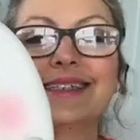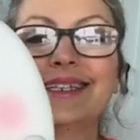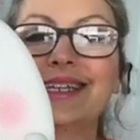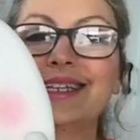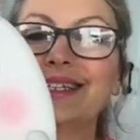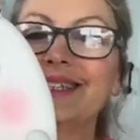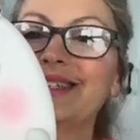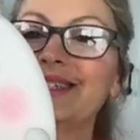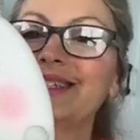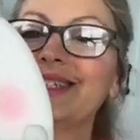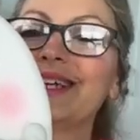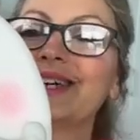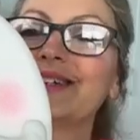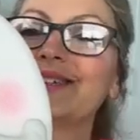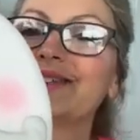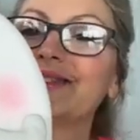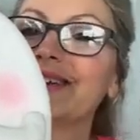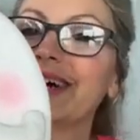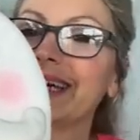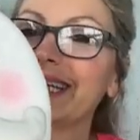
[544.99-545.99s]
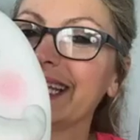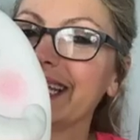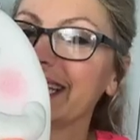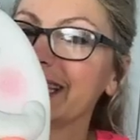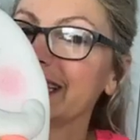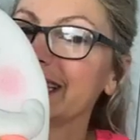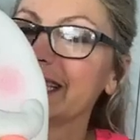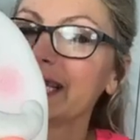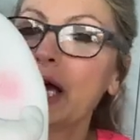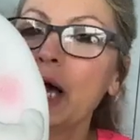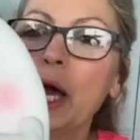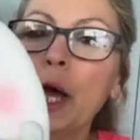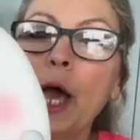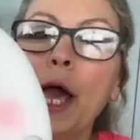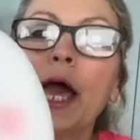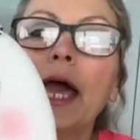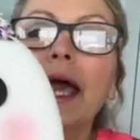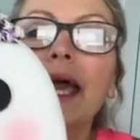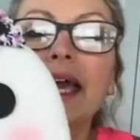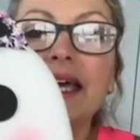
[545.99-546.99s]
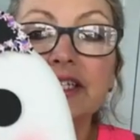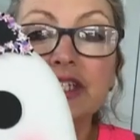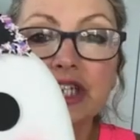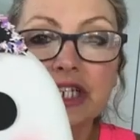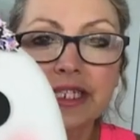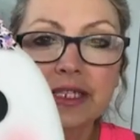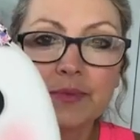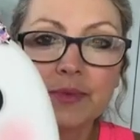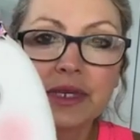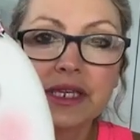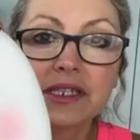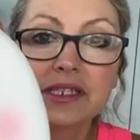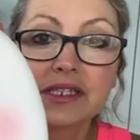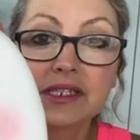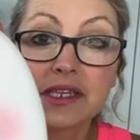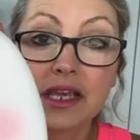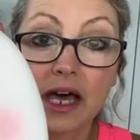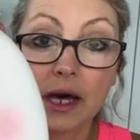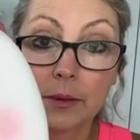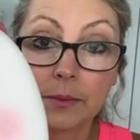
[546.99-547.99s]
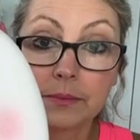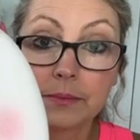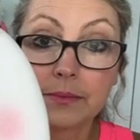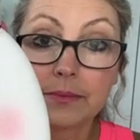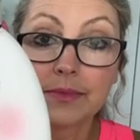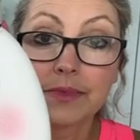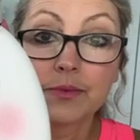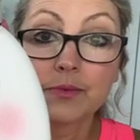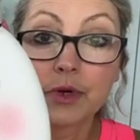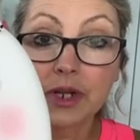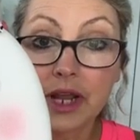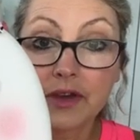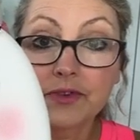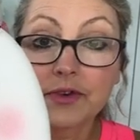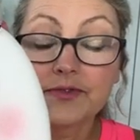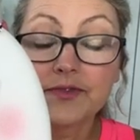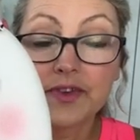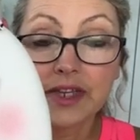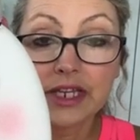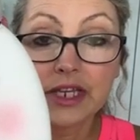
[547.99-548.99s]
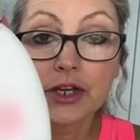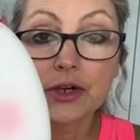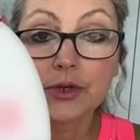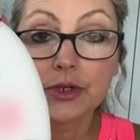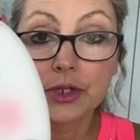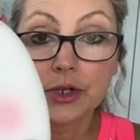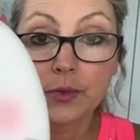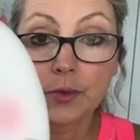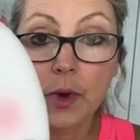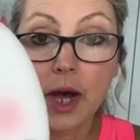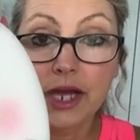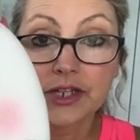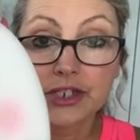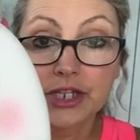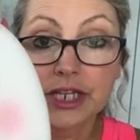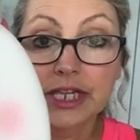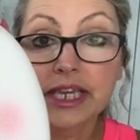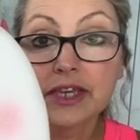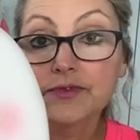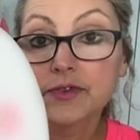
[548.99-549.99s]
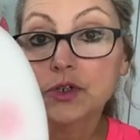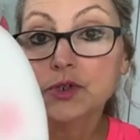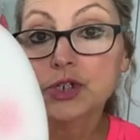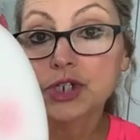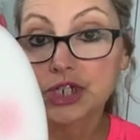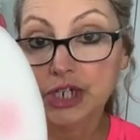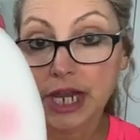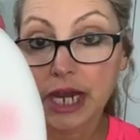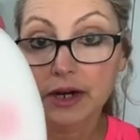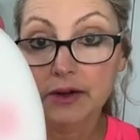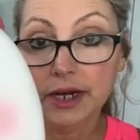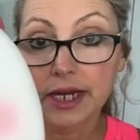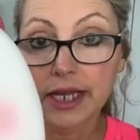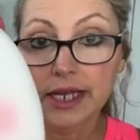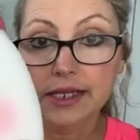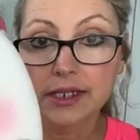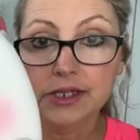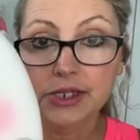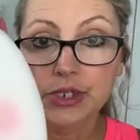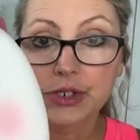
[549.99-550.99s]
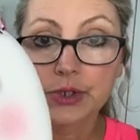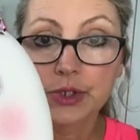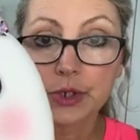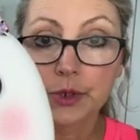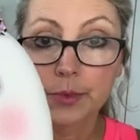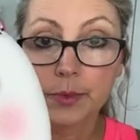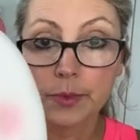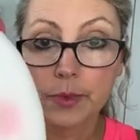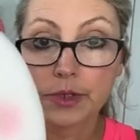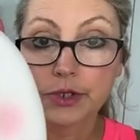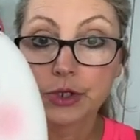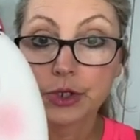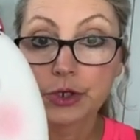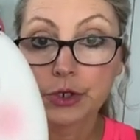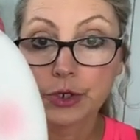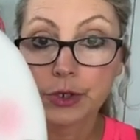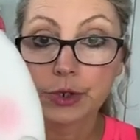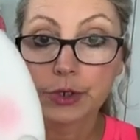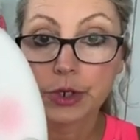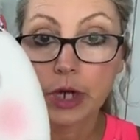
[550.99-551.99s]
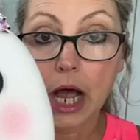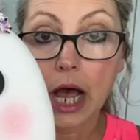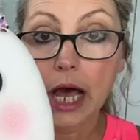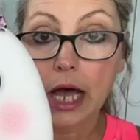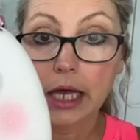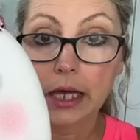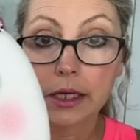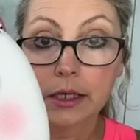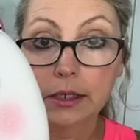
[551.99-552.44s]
he's so funny. It just means whatever video you're watching, if you share it to your